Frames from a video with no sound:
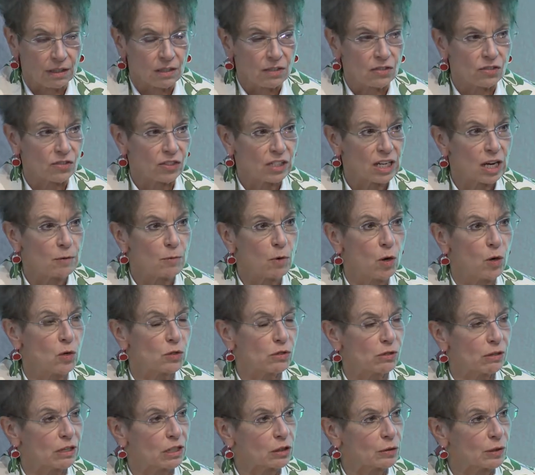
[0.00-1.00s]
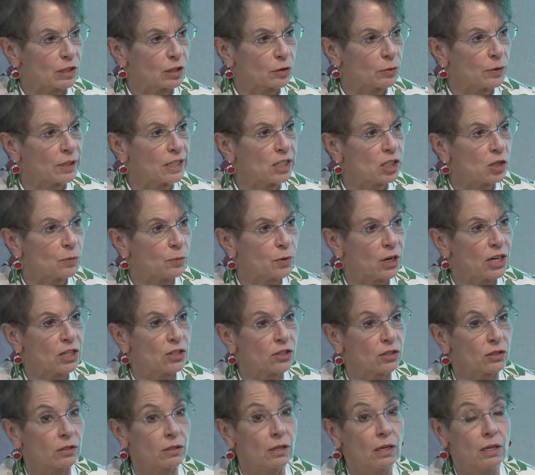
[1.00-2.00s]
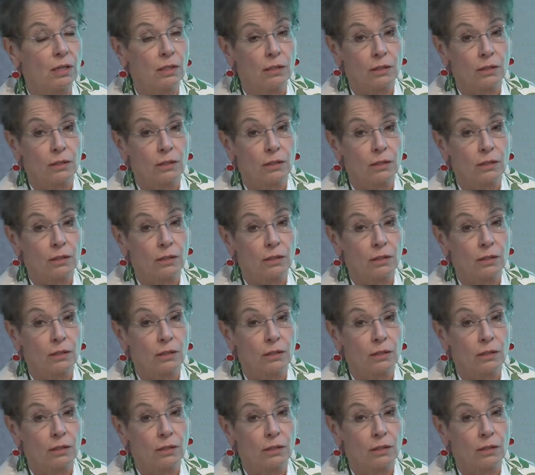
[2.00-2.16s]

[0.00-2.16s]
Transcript: CMOs are under increased pressure.